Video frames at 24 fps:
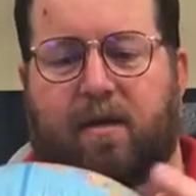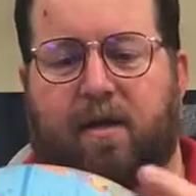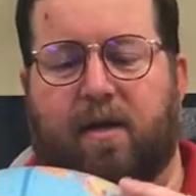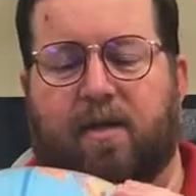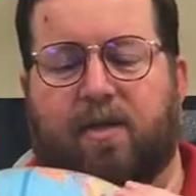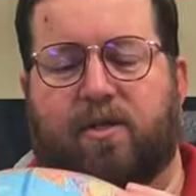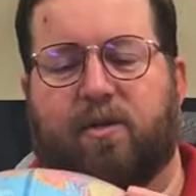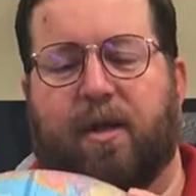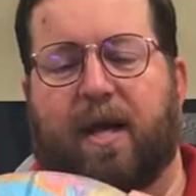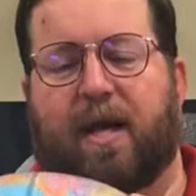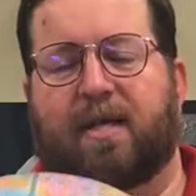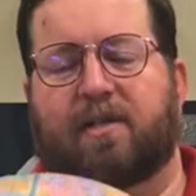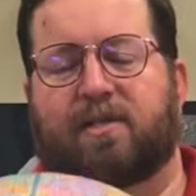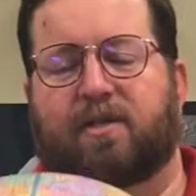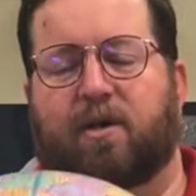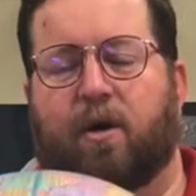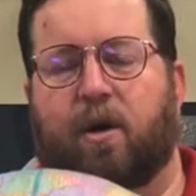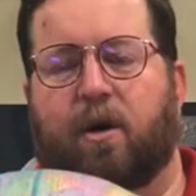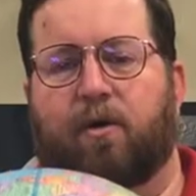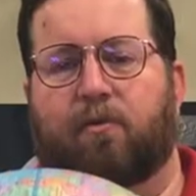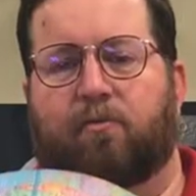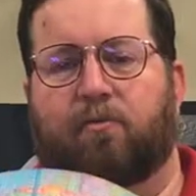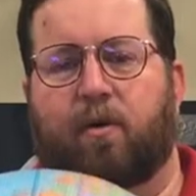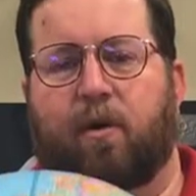So as the
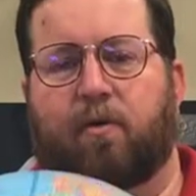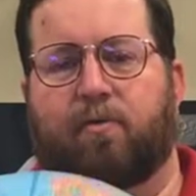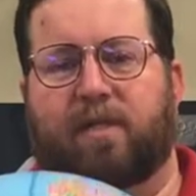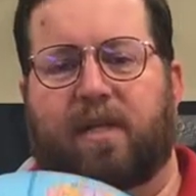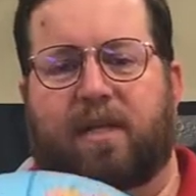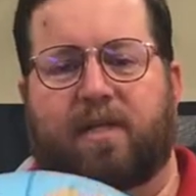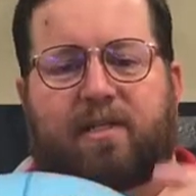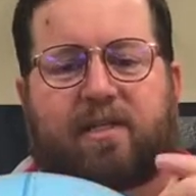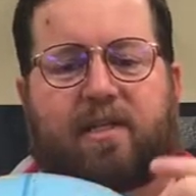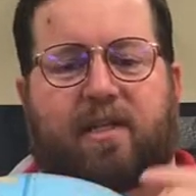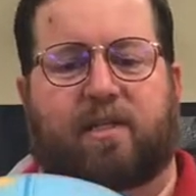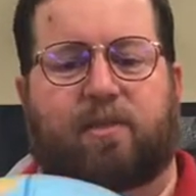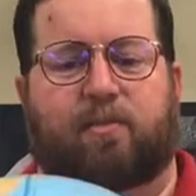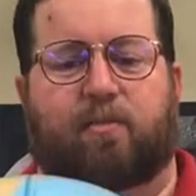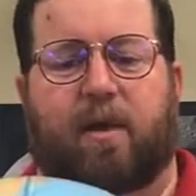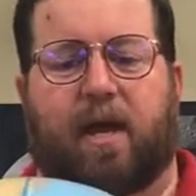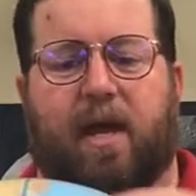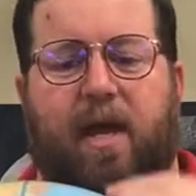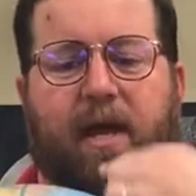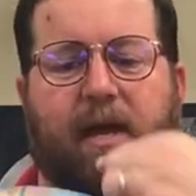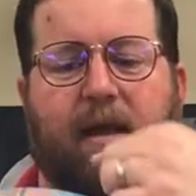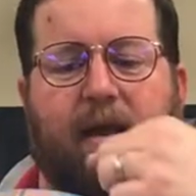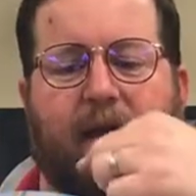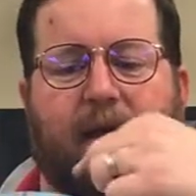Earth rotates this
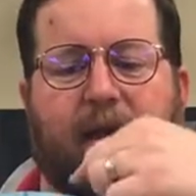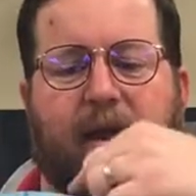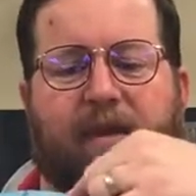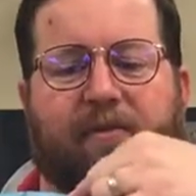way,